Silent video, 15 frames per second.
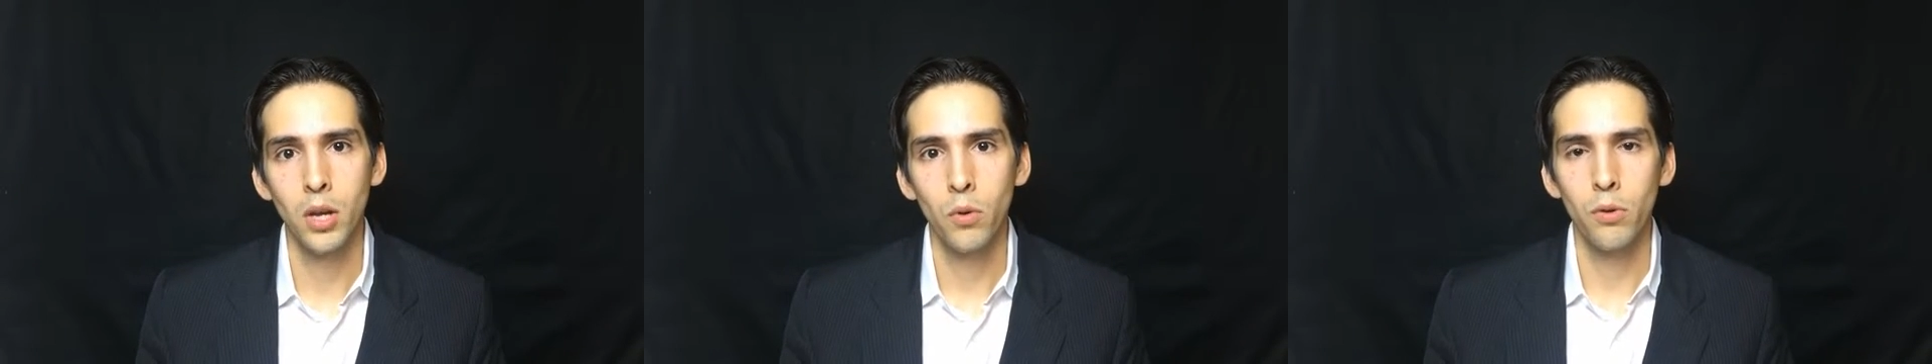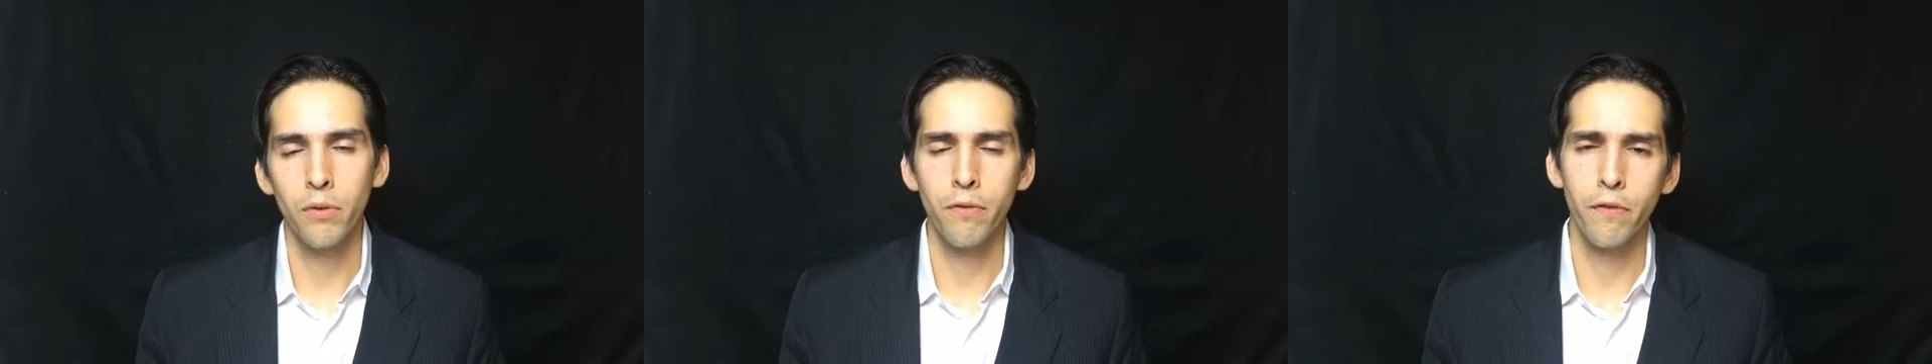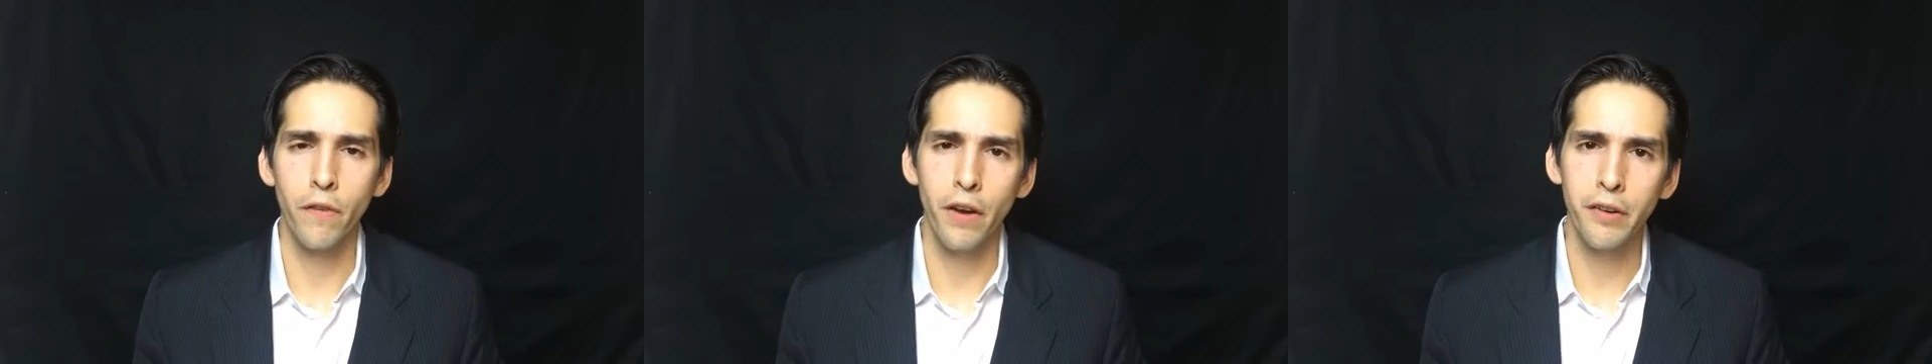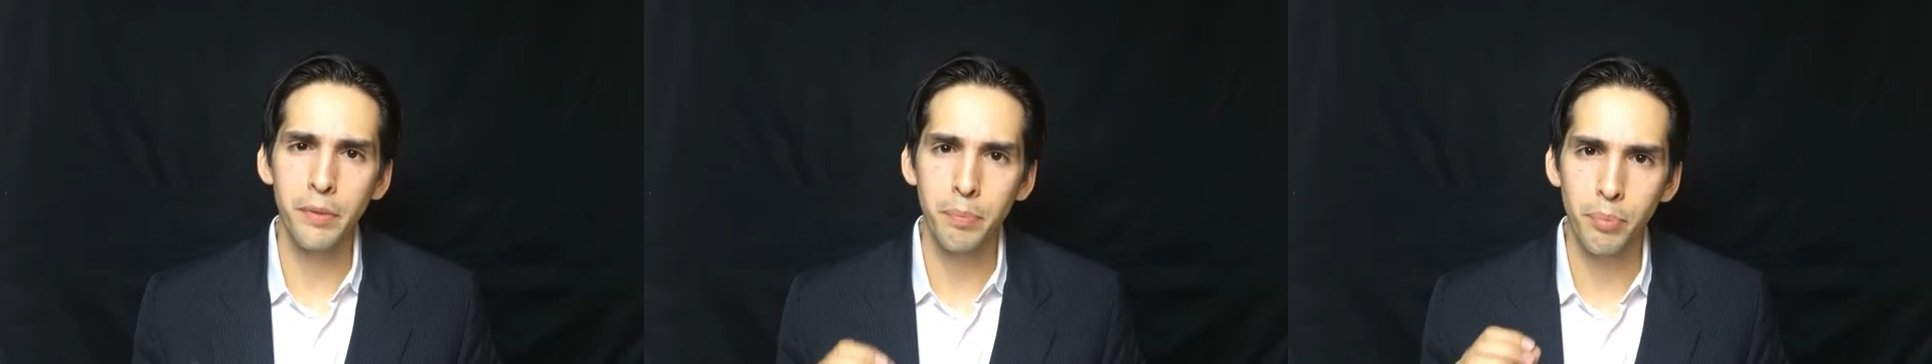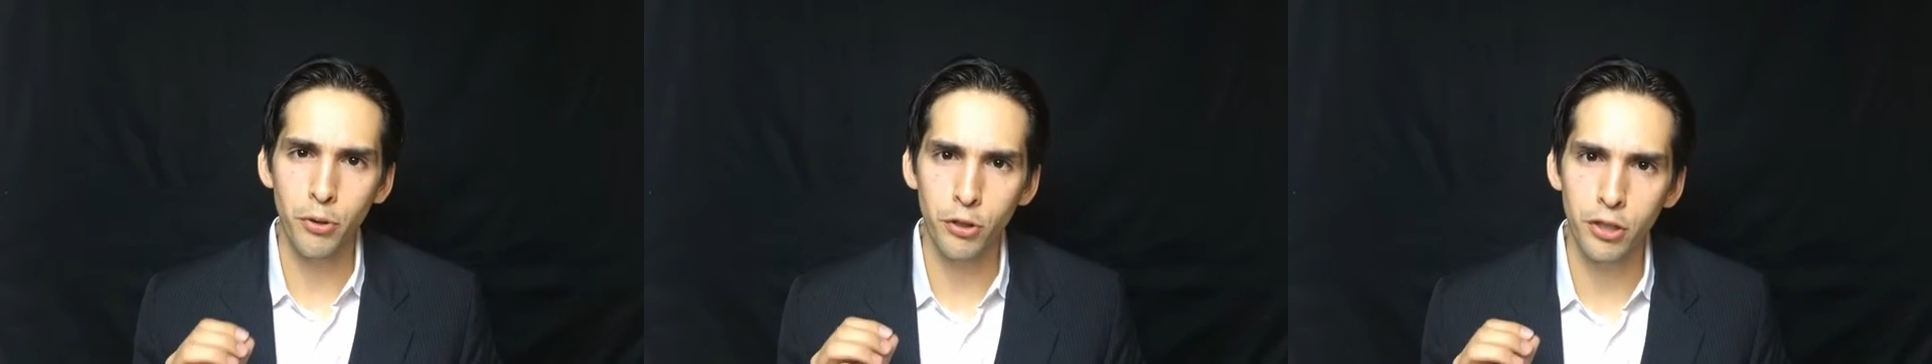with very
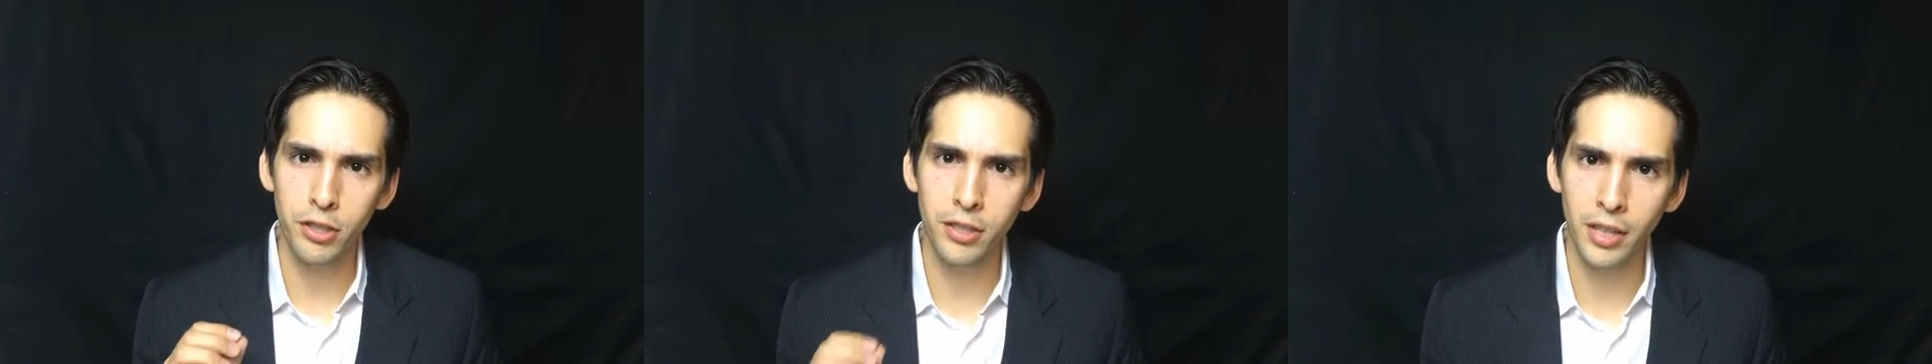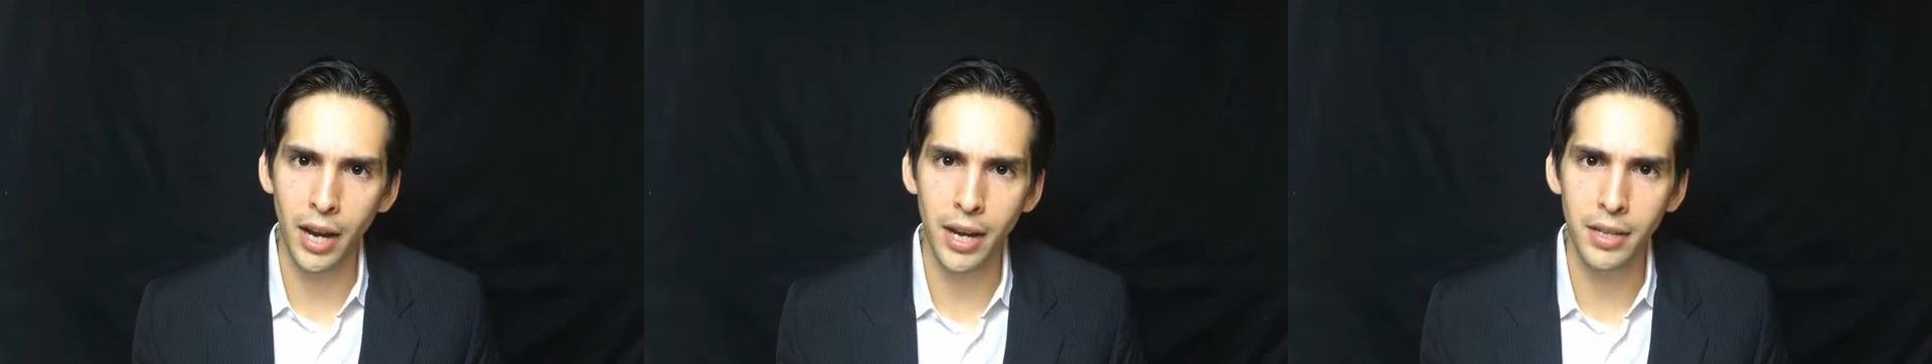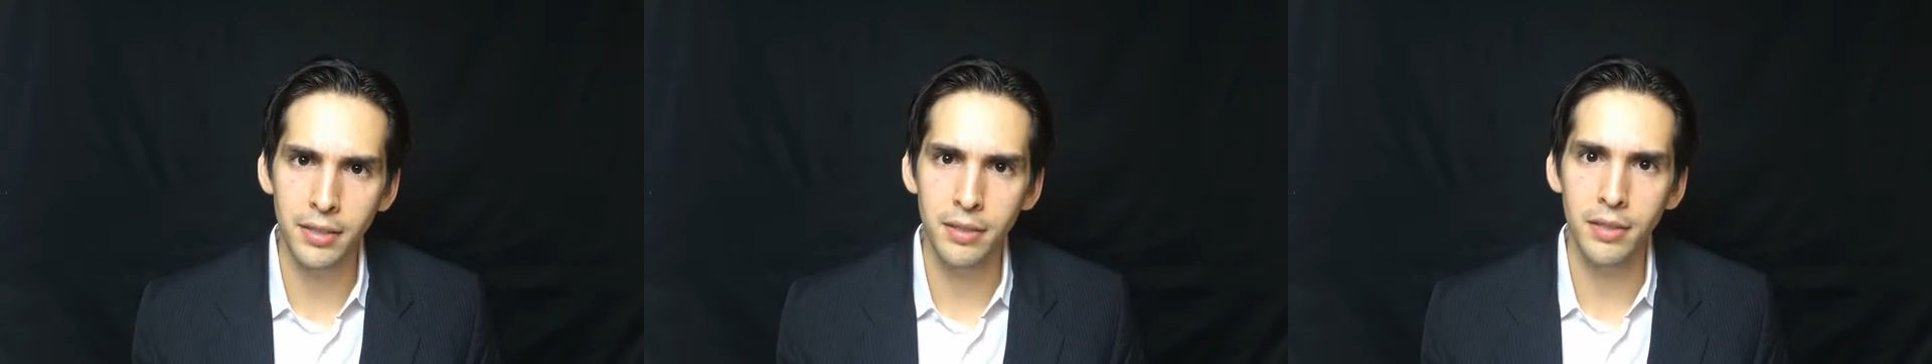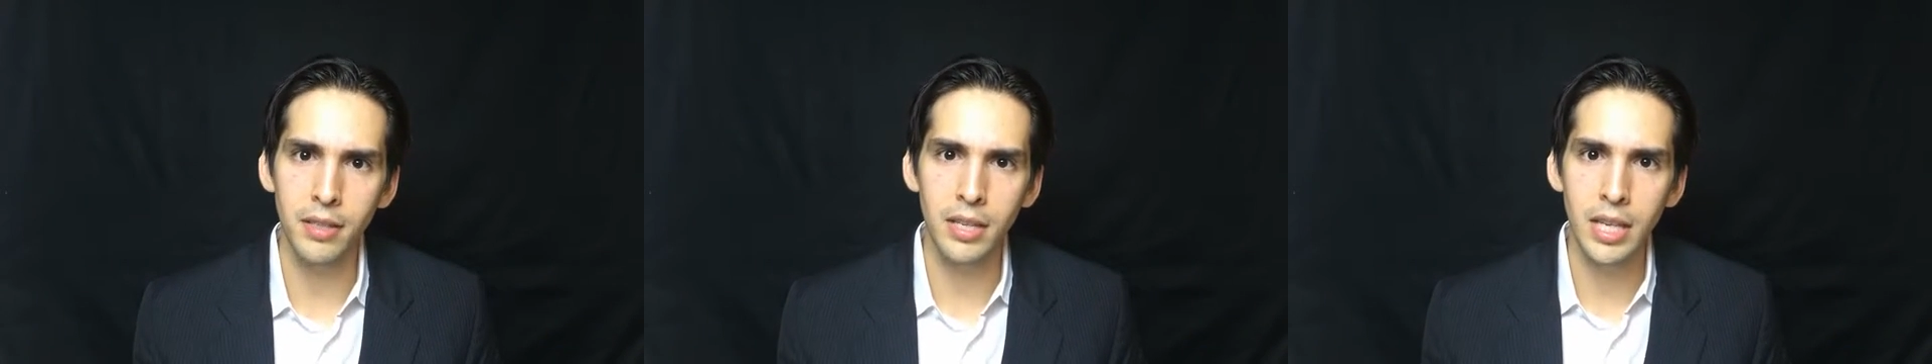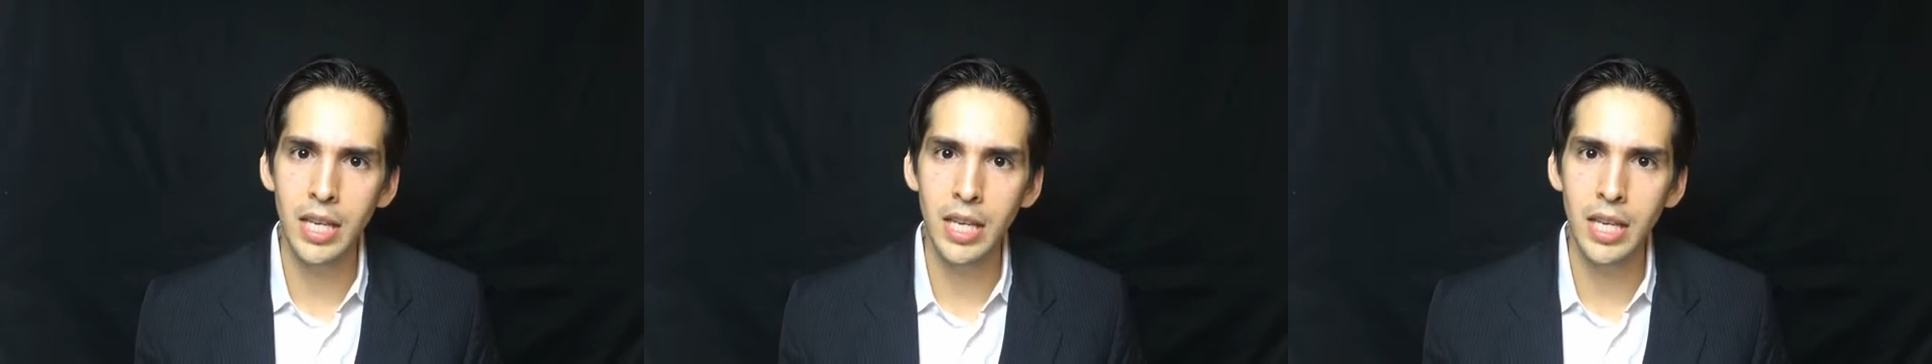precise